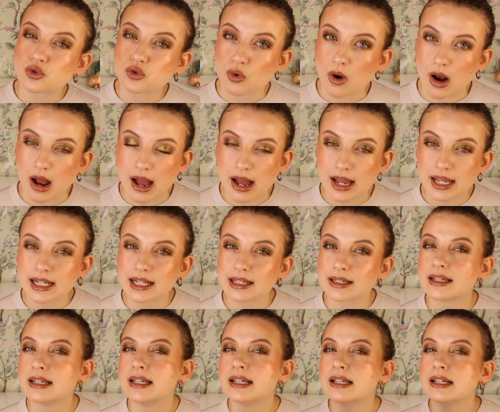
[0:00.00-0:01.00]
dry,
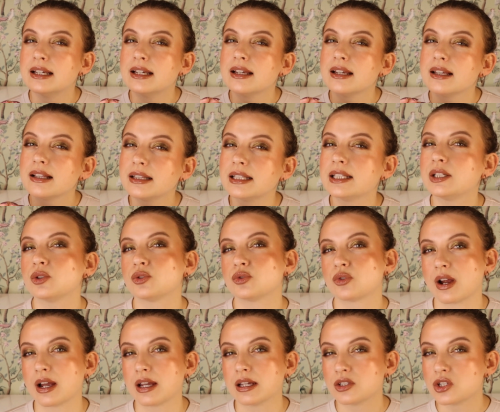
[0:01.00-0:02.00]
like a little
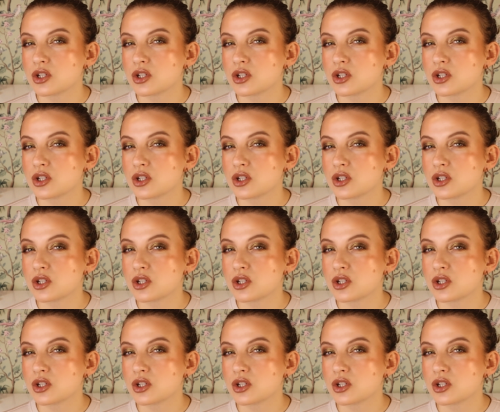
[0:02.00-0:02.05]
dry.